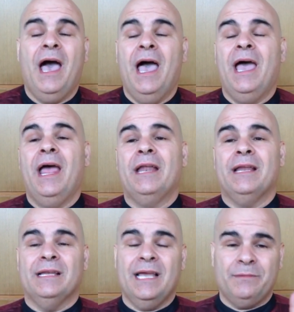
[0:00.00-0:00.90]

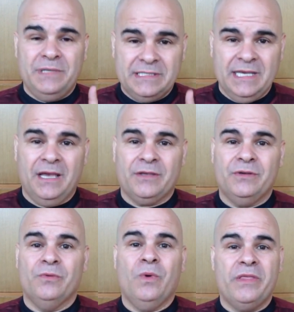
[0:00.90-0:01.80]
And let me tell
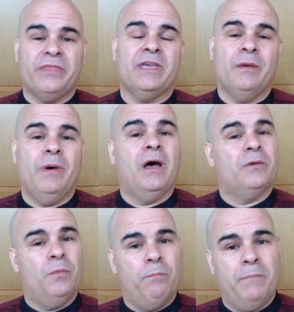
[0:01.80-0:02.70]
you one thing
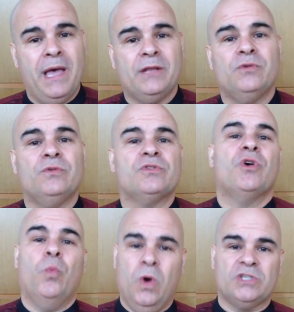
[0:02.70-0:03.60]
about
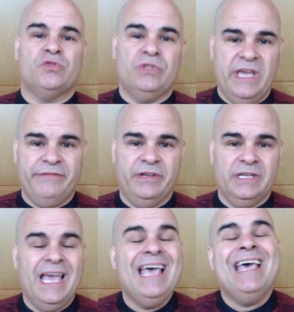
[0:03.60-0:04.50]
Manoj
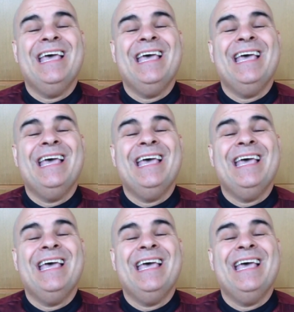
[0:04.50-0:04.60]
Vasudevan.